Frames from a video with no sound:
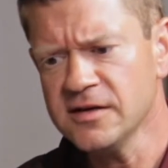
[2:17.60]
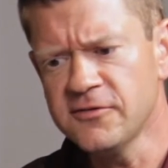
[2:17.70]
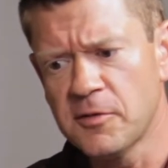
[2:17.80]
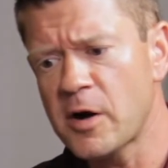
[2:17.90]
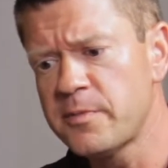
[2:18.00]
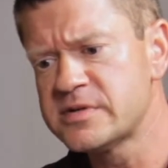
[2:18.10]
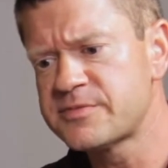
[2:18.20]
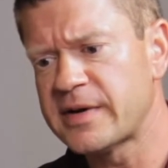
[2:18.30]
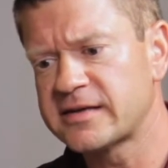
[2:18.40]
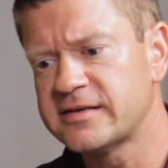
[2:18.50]
from our
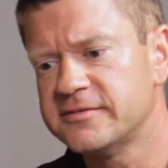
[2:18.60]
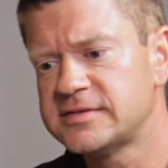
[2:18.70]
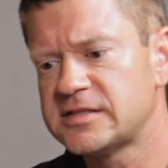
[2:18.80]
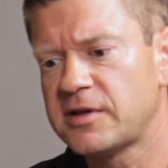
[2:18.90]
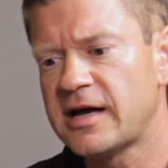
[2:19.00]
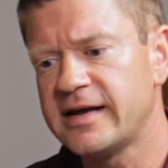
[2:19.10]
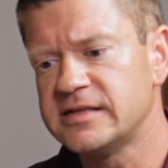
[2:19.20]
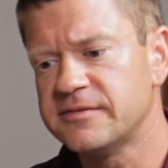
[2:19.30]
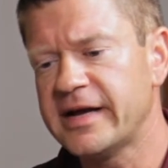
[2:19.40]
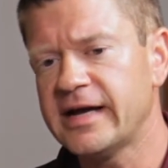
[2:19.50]
perspective, supply
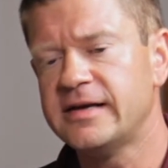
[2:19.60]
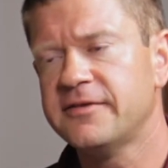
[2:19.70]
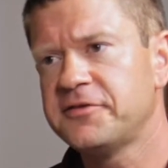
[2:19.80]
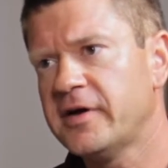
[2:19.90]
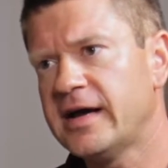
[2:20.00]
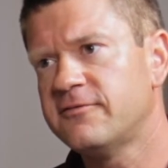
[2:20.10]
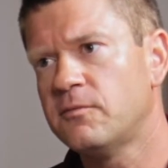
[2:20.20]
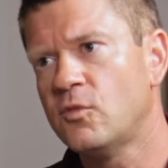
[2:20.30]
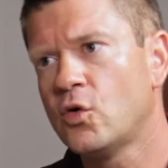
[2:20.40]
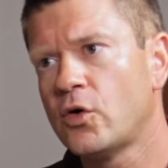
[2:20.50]
and demand, if you have
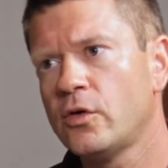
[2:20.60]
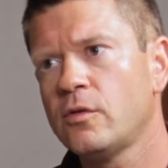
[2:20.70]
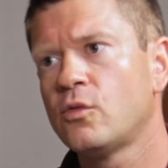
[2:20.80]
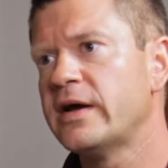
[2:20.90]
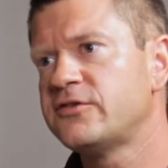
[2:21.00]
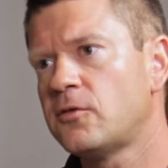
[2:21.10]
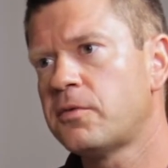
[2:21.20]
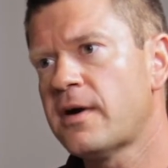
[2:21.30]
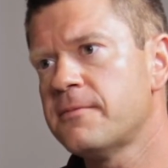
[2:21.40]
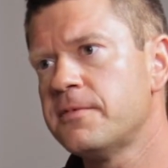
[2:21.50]
more rental
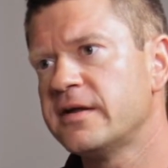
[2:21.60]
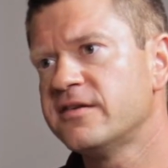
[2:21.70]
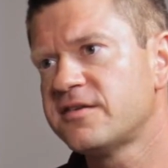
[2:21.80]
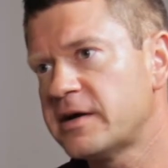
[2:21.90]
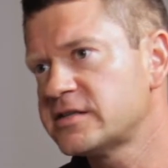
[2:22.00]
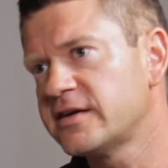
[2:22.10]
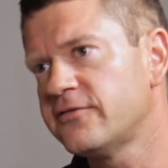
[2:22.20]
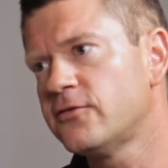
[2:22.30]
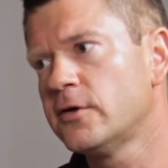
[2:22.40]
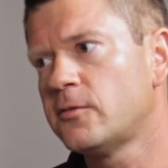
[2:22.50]
properties, especially
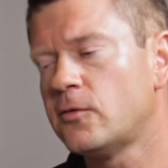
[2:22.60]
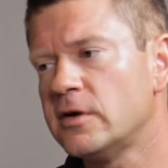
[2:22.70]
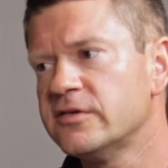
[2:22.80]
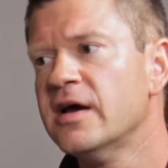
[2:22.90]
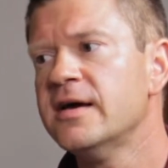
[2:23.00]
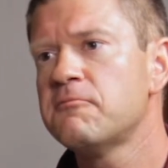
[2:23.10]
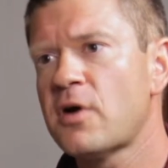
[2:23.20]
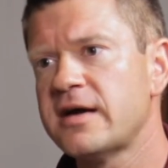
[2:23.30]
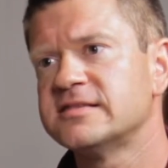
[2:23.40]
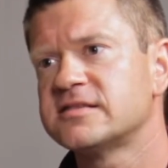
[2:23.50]
affordable ones,
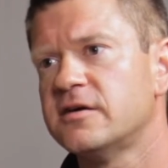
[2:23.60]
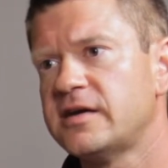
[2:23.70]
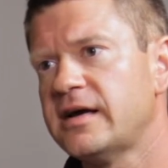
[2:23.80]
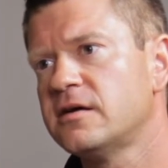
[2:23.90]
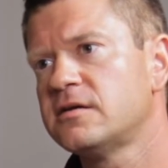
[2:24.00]
prices go down.